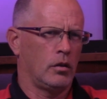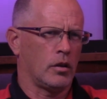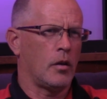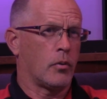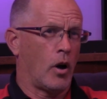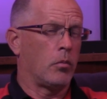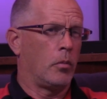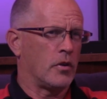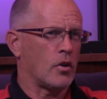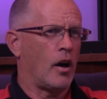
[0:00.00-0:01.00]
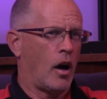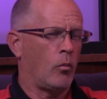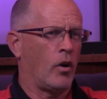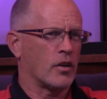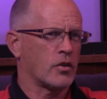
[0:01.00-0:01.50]
It probably, I
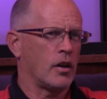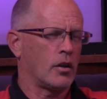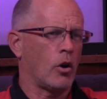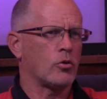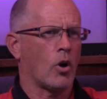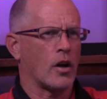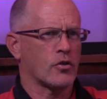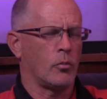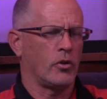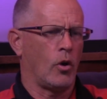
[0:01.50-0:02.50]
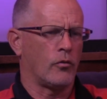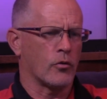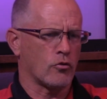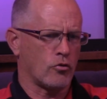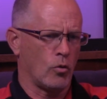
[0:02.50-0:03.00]
want to say Coach Austin would know for
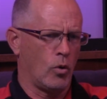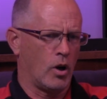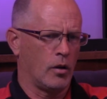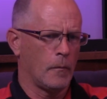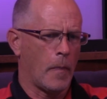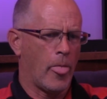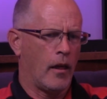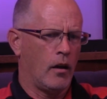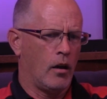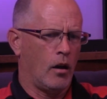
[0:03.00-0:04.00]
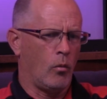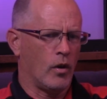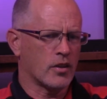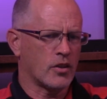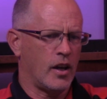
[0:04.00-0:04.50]
sure. I
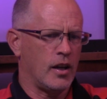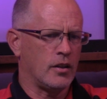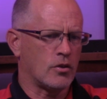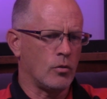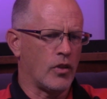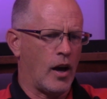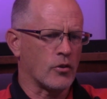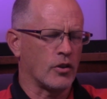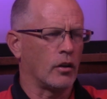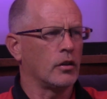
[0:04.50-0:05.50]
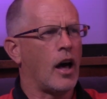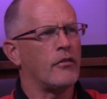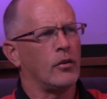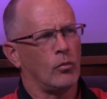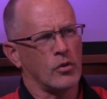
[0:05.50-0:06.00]
want to say
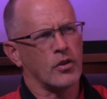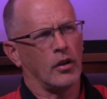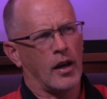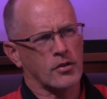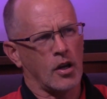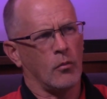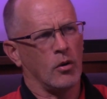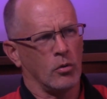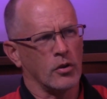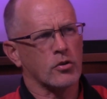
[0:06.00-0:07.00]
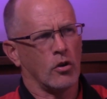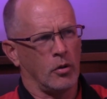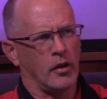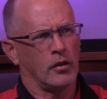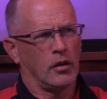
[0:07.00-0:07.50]
2011 was the last time we were in the
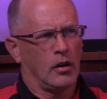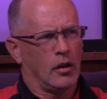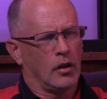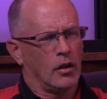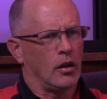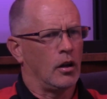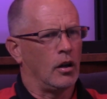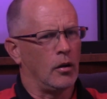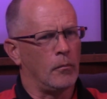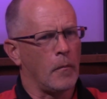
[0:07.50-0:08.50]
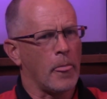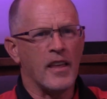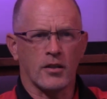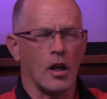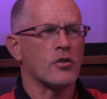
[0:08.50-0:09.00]
tournament.
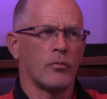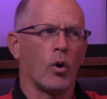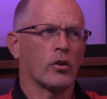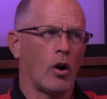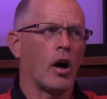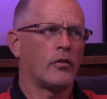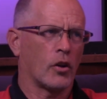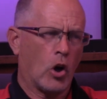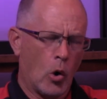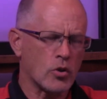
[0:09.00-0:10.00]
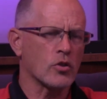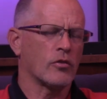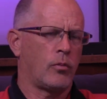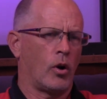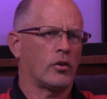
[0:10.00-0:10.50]
These kids have worked hard. The coaches
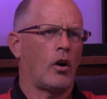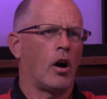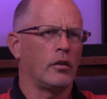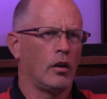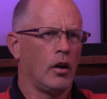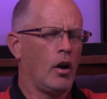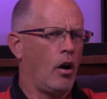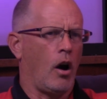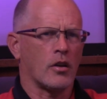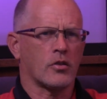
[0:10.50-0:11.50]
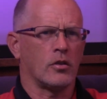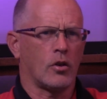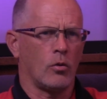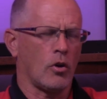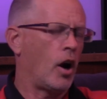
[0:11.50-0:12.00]
have worked hard. Austin
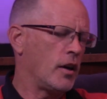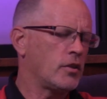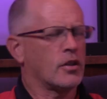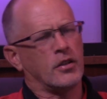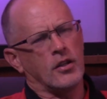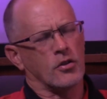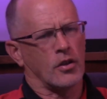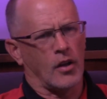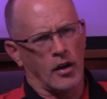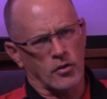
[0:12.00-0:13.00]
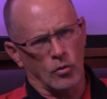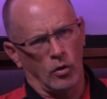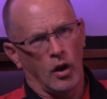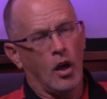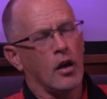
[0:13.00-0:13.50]
coach, he teaches at the high
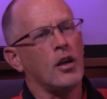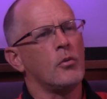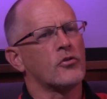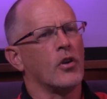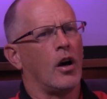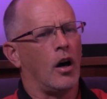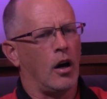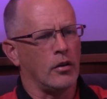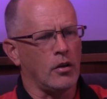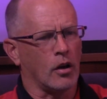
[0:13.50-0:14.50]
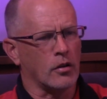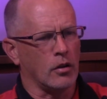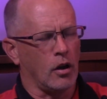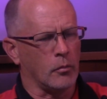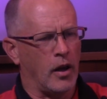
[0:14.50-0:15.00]
school. He was the
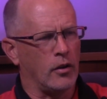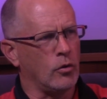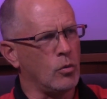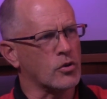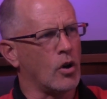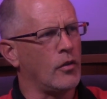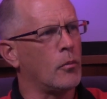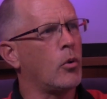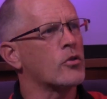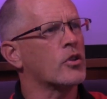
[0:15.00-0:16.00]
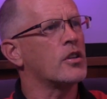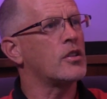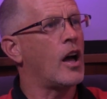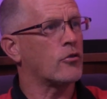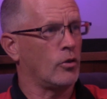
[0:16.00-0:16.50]
young man who was on the Portuguese
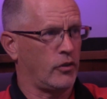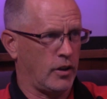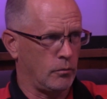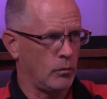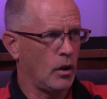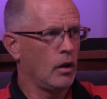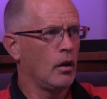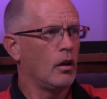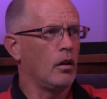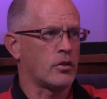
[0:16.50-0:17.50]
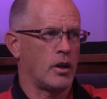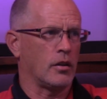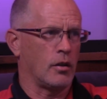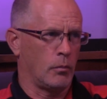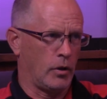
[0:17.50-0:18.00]
national team. This
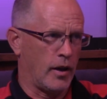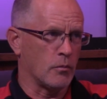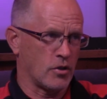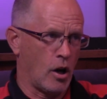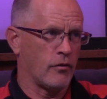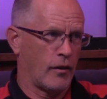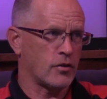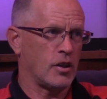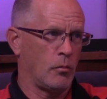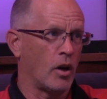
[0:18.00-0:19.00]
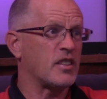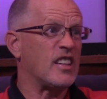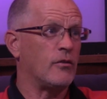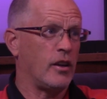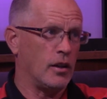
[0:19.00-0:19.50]
kid can play himself. I've seen him on
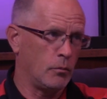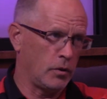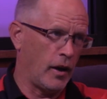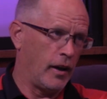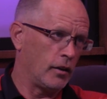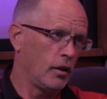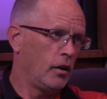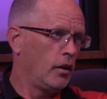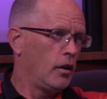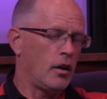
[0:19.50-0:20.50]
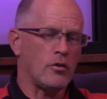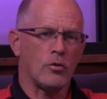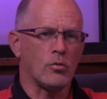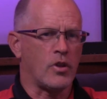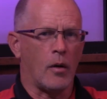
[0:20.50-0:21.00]
TV playing. He
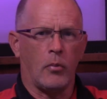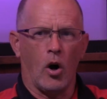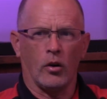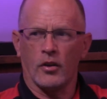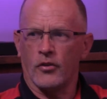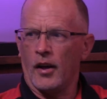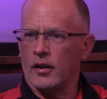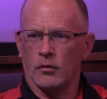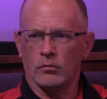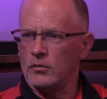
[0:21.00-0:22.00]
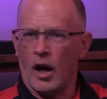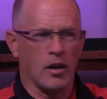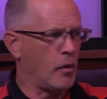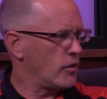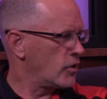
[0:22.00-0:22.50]
shoots that ball and it's like
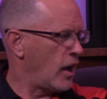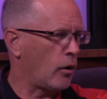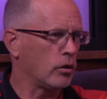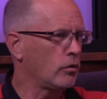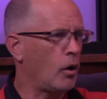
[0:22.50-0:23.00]
90 miles an hour.